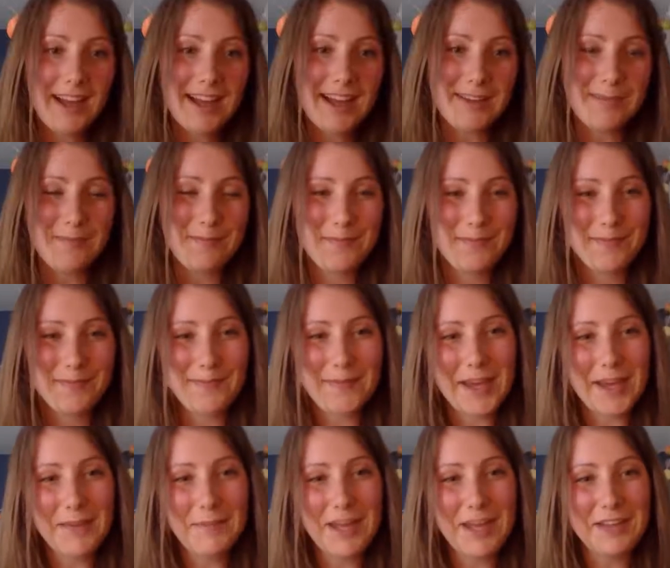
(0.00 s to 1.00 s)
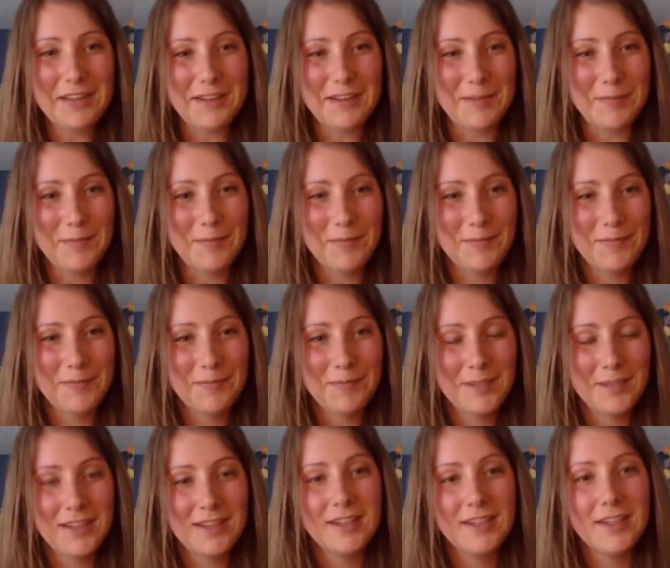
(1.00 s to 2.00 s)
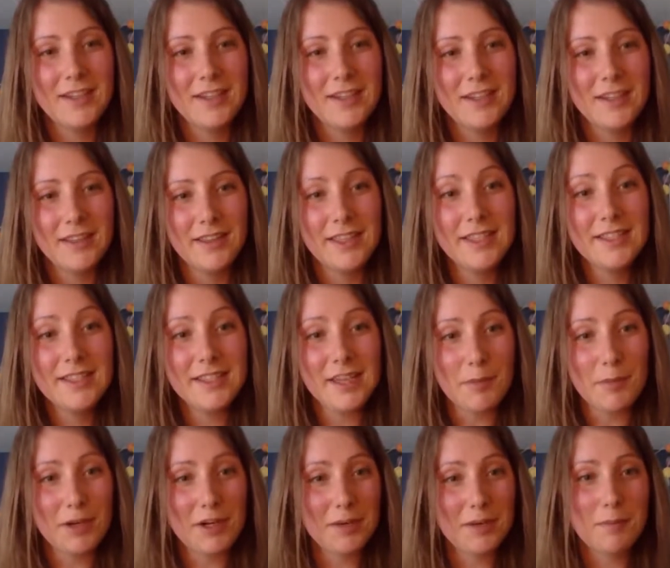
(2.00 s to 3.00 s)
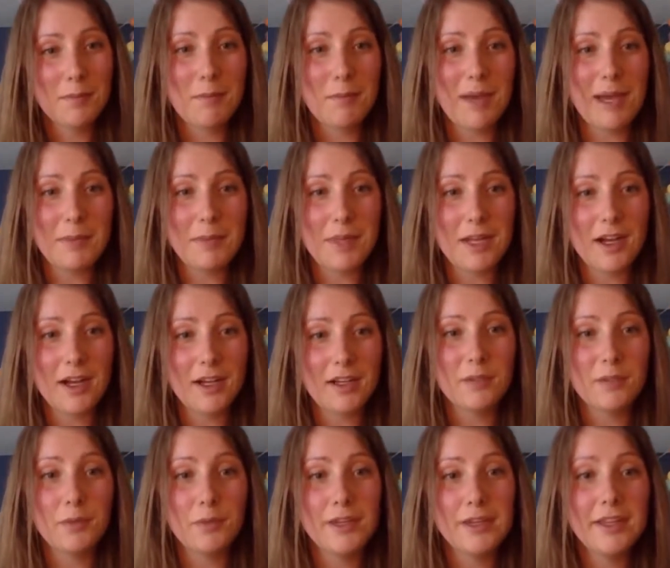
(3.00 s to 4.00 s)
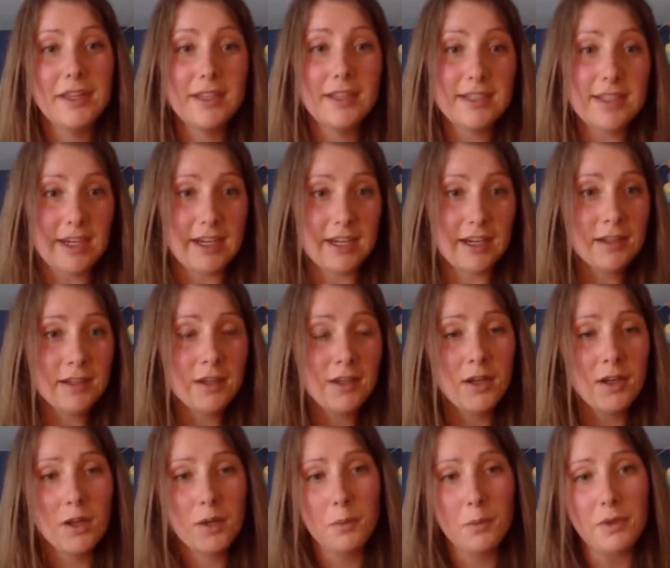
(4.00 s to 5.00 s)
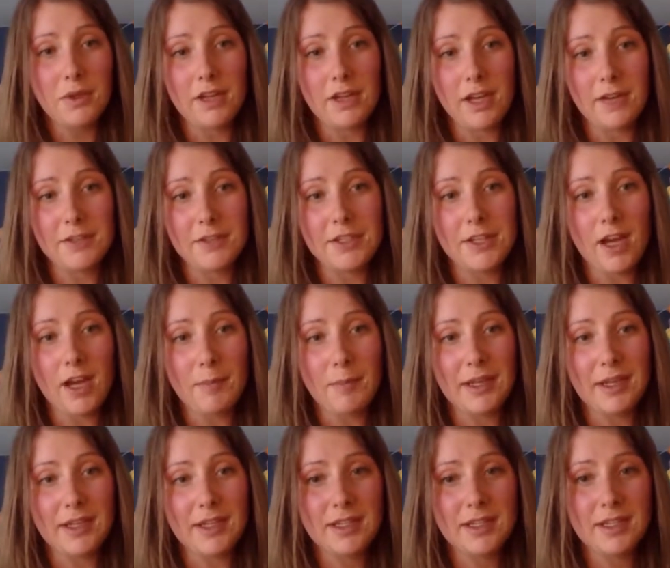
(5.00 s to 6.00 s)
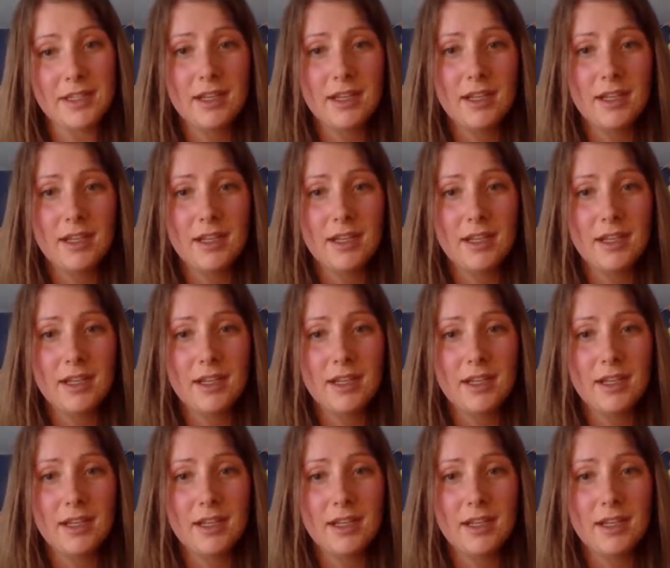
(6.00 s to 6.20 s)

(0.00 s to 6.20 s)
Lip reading: Hi, I'm Ellen. This summer, my blog, Breathing Data, will cover topics.